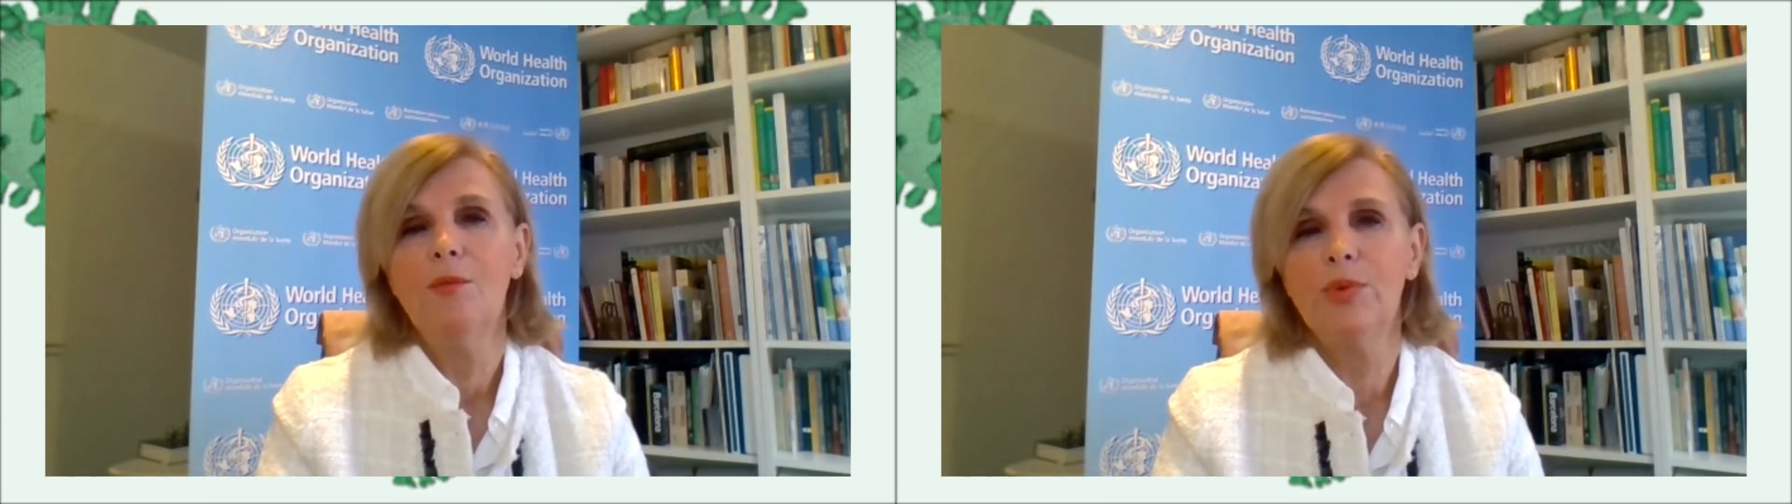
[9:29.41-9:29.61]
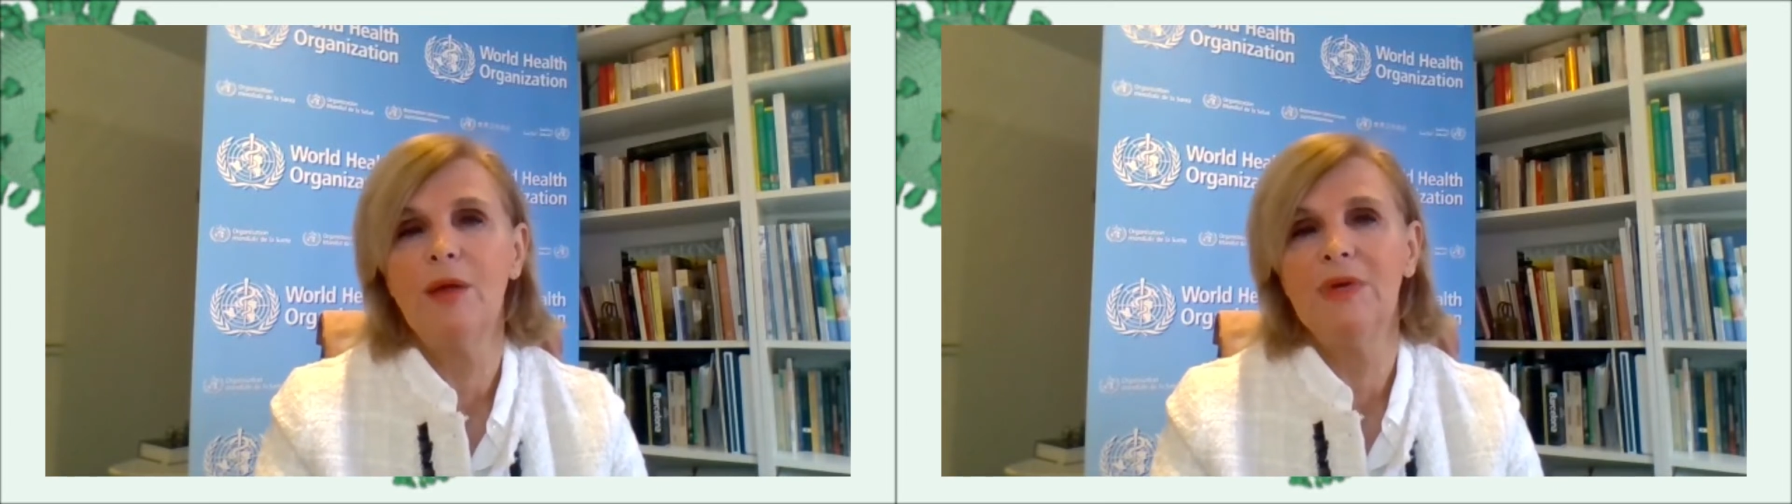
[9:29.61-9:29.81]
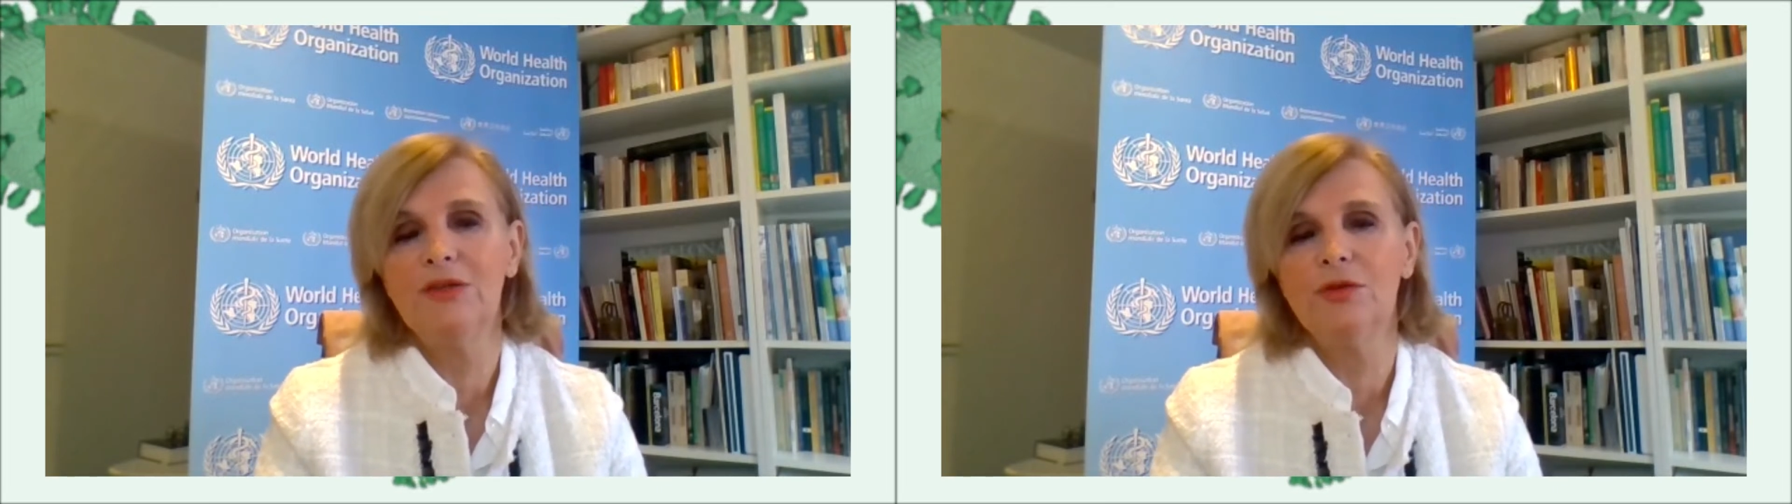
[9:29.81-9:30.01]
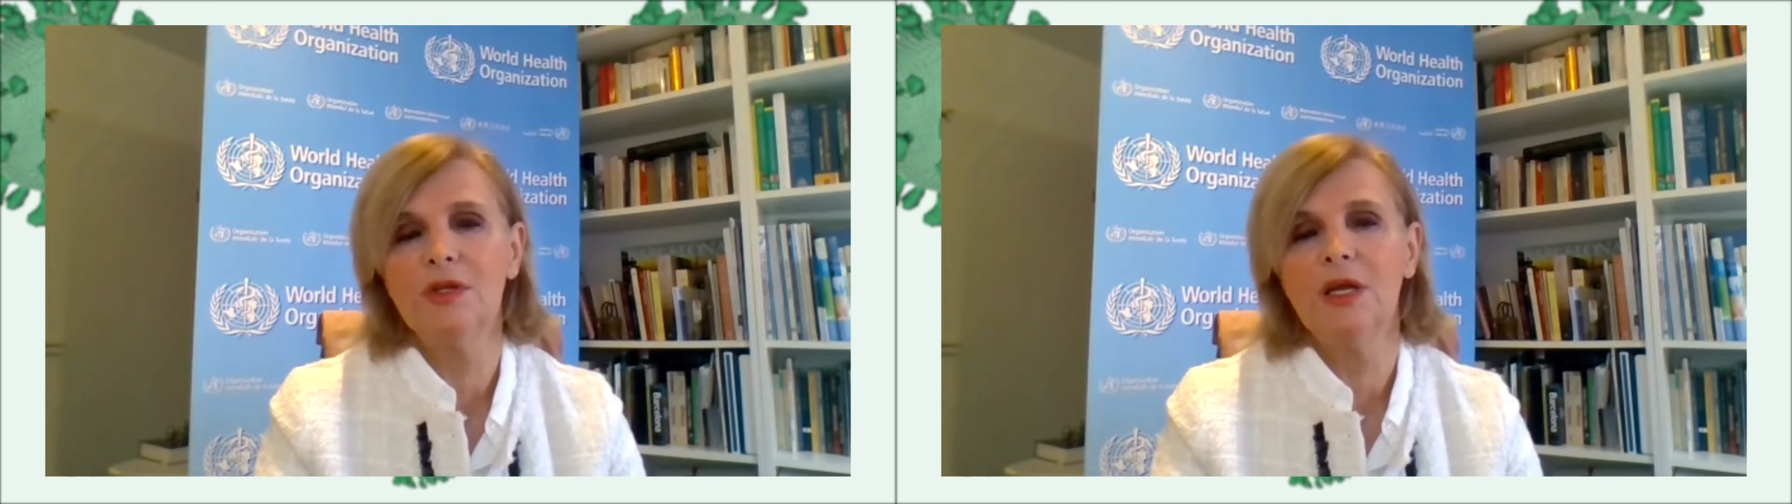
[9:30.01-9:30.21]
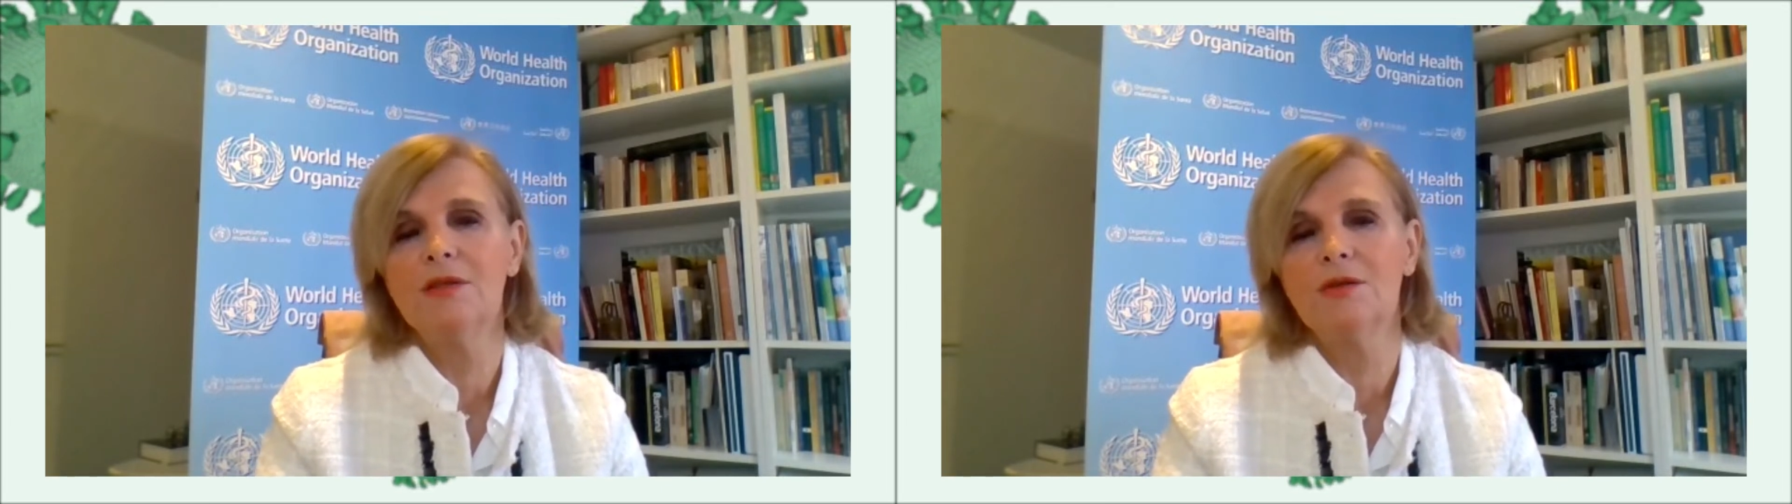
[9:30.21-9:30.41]
premature
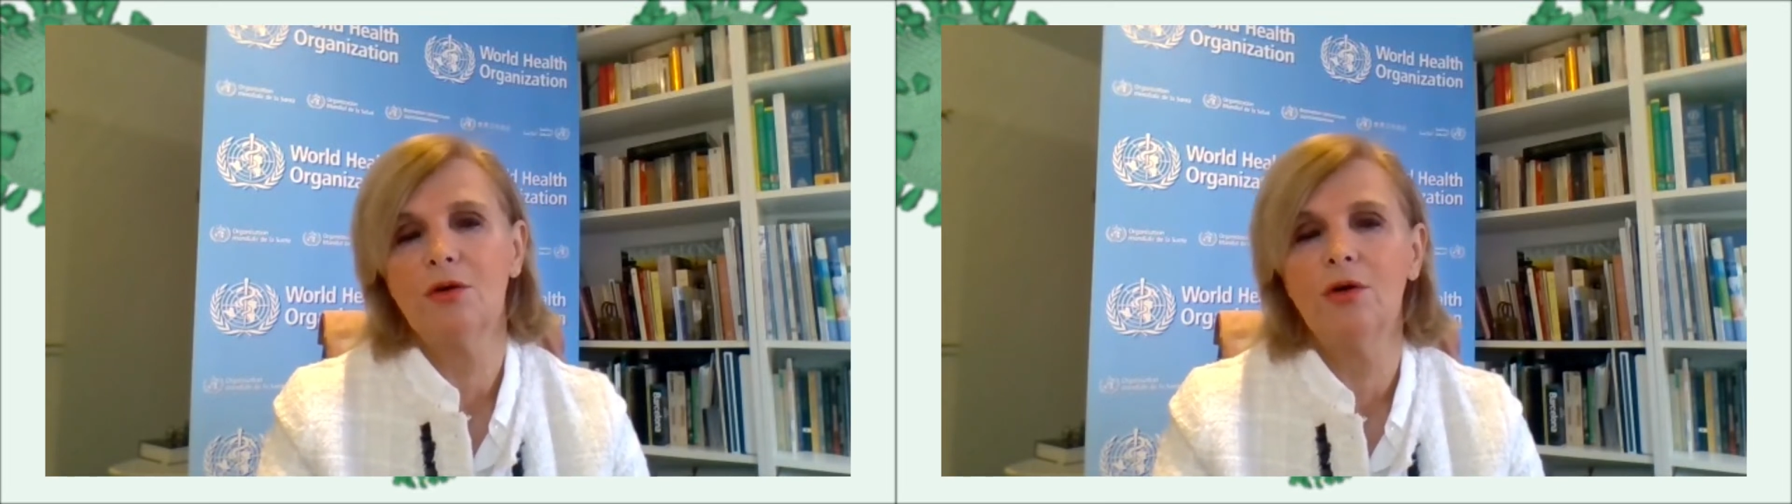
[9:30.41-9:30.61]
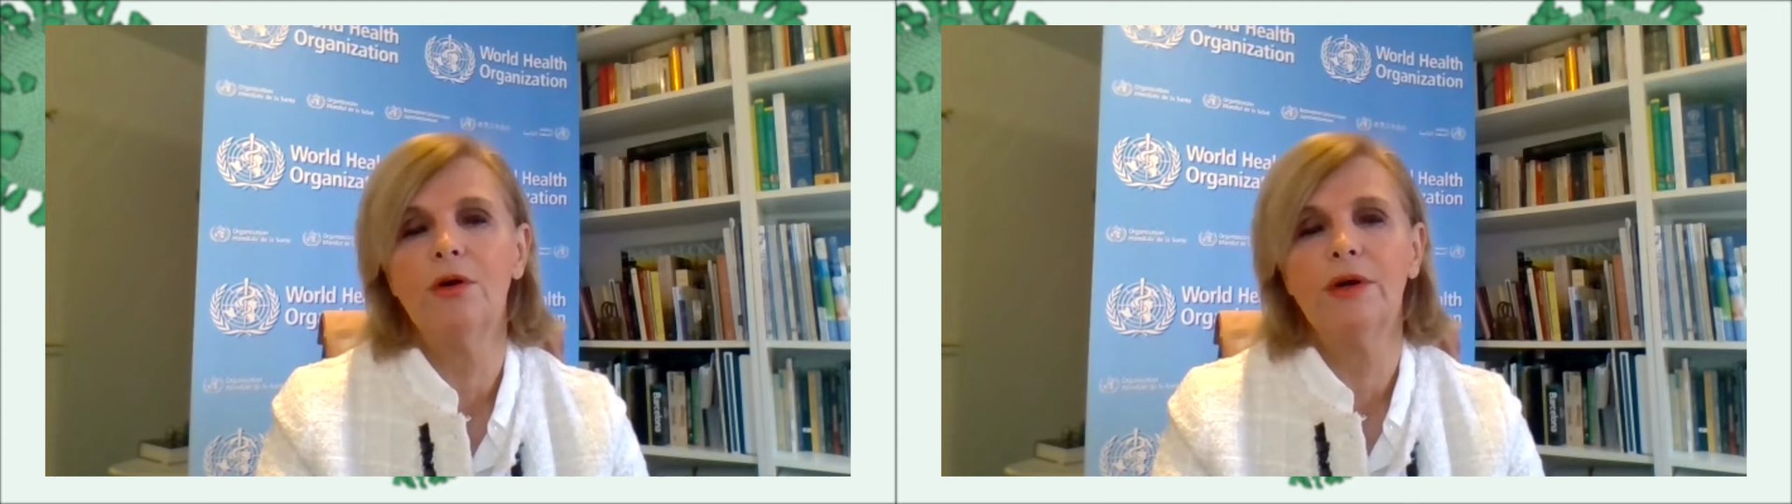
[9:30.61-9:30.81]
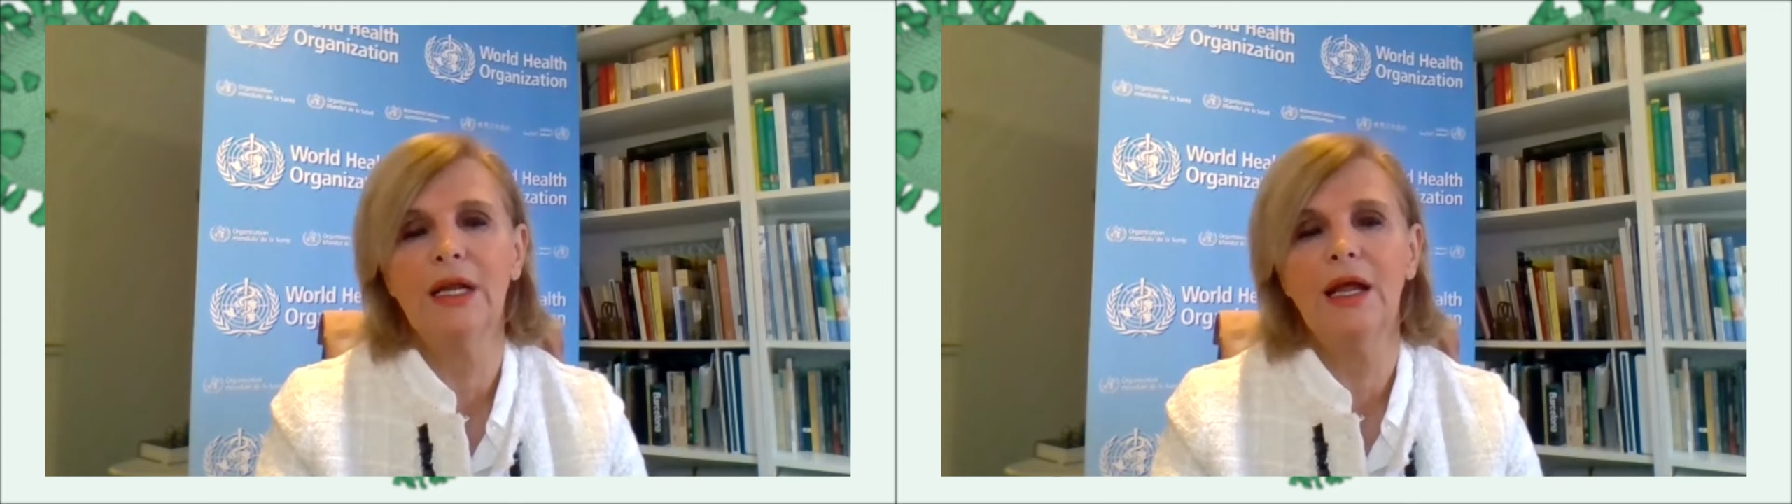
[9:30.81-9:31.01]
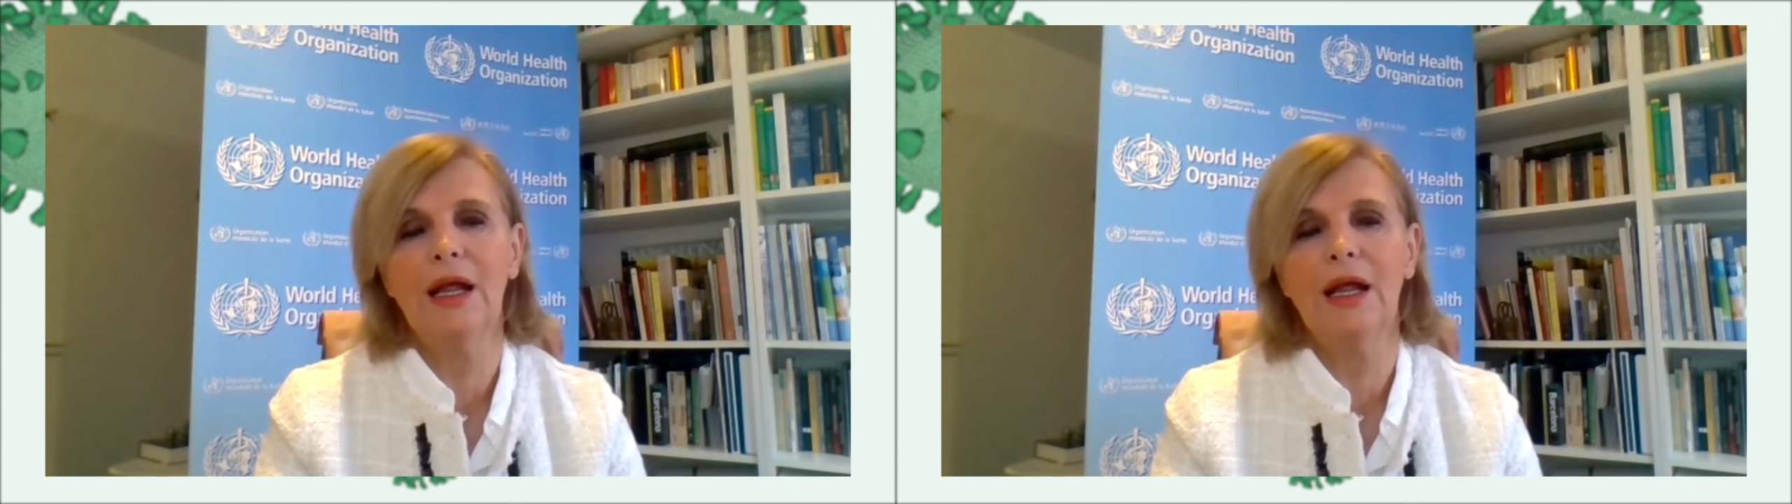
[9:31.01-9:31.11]
deaths occurring